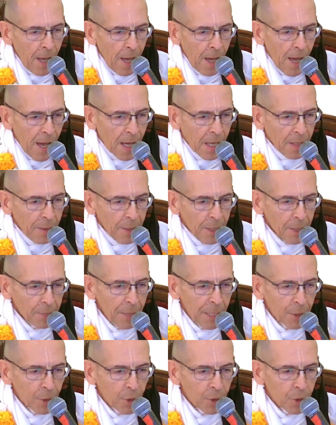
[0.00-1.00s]
And he
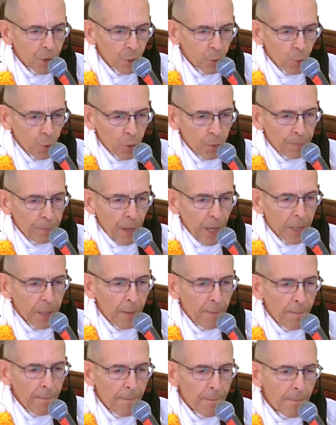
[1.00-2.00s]
mentions the word
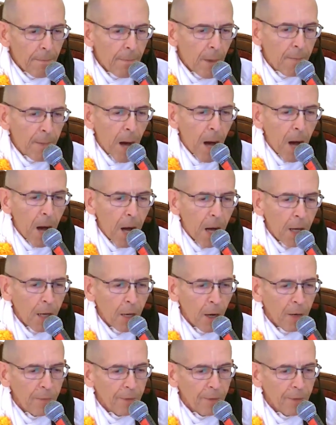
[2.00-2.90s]
paramama are